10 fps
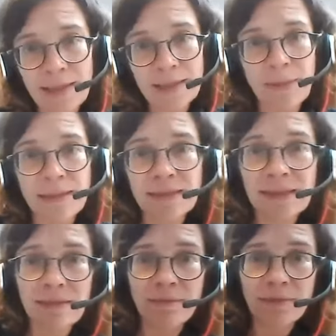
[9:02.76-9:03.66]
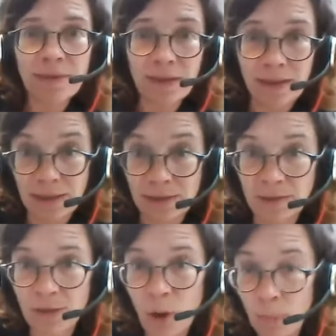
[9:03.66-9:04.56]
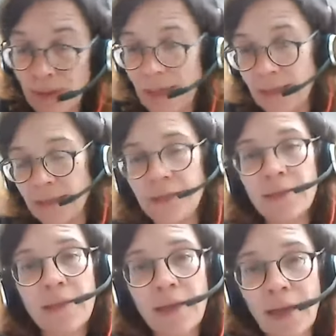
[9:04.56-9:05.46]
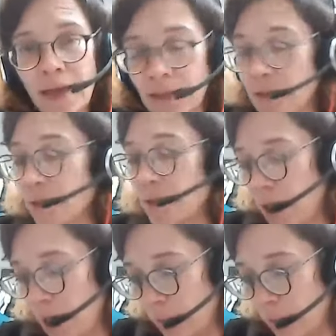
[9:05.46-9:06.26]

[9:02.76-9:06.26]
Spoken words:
expensive and complicated and time